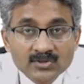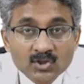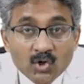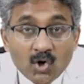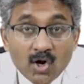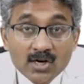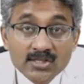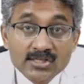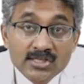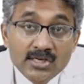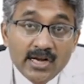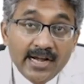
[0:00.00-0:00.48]

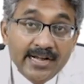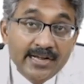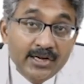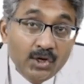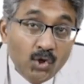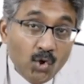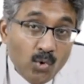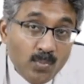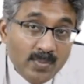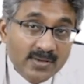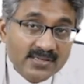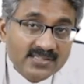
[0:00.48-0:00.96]
Carcinoid
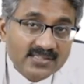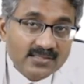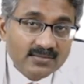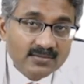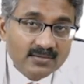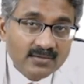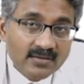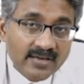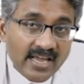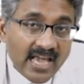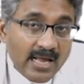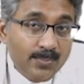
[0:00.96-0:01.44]
tumors
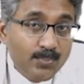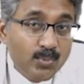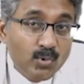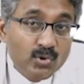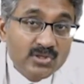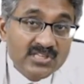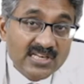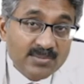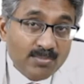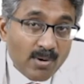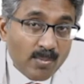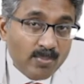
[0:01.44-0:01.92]
can
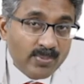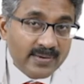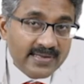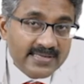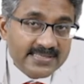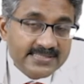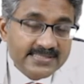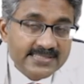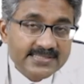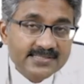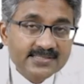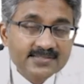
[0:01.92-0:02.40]
produce
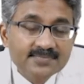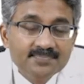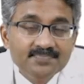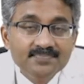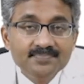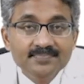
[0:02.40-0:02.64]
hemoptysis.